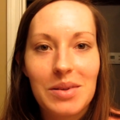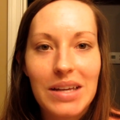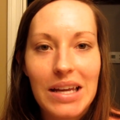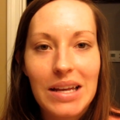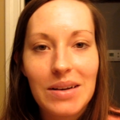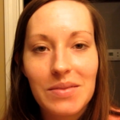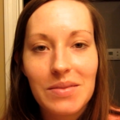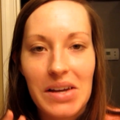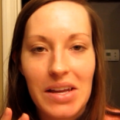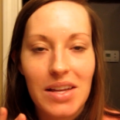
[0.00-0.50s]

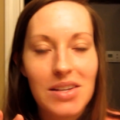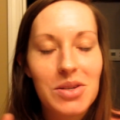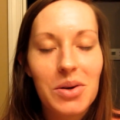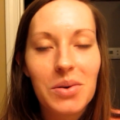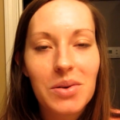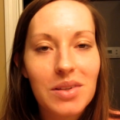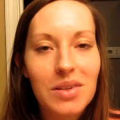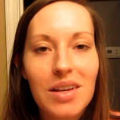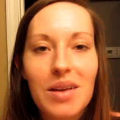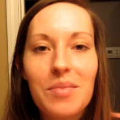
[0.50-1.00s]
and what
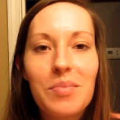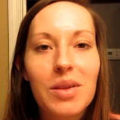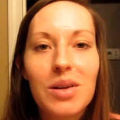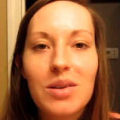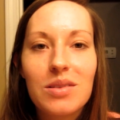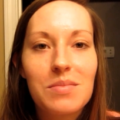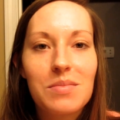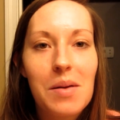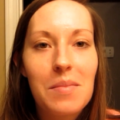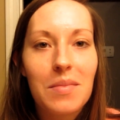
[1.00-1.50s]
totally
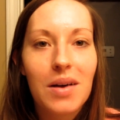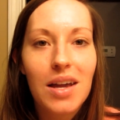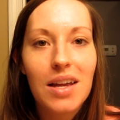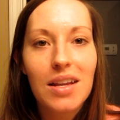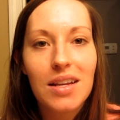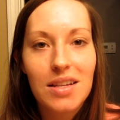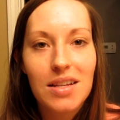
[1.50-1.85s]
blows my mind